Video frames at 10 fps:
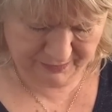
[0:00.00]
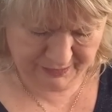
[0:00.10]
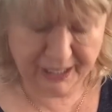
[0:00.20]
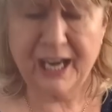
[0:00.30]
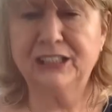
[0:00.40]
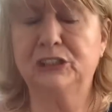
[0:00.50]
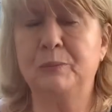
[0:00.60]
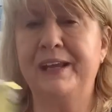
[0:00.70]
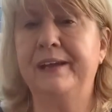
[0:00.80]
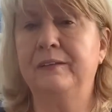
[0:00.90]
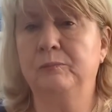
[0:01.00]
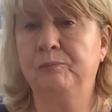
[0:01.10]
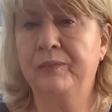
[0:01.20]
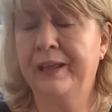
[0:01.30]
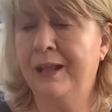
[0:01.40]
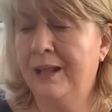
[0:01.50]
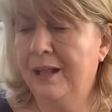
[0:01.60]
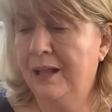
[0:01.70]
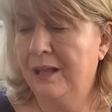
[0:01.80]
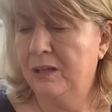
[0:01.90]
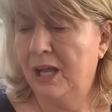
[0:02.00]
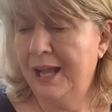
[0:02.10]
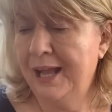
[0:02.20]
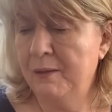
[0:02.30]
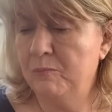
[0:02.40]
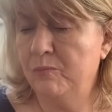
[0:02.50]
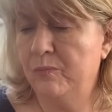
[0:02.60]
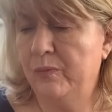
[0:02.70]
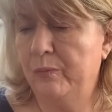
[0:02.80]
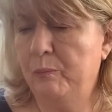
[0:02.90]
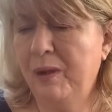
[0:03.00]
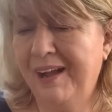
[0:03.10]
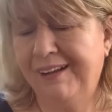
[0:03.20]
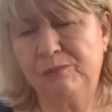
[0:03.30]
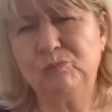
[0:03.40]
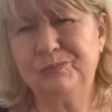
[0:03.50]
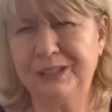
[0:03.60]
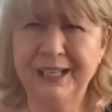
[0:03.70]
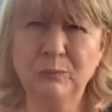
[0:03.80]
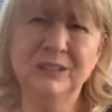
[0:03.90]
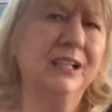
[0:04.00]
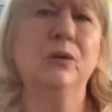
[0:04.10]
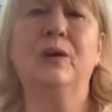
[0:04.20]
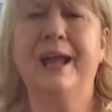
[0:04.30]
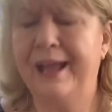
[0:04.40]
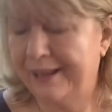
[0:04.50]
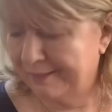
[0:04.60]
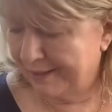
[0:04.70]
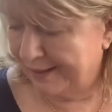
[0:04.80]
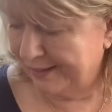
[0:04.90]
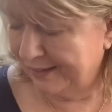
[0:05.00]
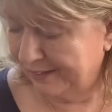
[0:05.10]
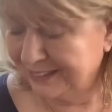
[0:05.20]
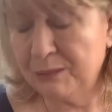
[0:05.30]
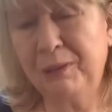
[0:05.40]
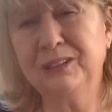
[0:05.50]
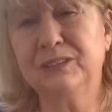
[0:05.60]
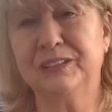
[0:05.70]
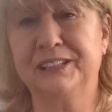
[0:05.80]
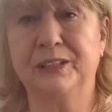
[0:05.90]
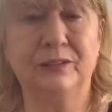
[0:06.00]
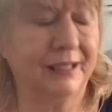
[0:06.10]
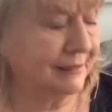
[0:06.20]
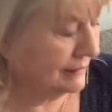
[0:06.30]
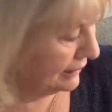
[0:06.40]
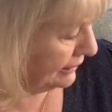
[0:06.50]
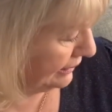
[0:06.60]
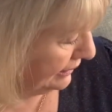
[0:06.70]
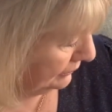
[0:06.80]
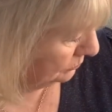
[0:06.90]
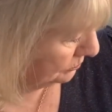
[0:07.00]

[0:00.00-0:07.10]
Cashmere. But it was okay, that, you know, I suppose for £2.99.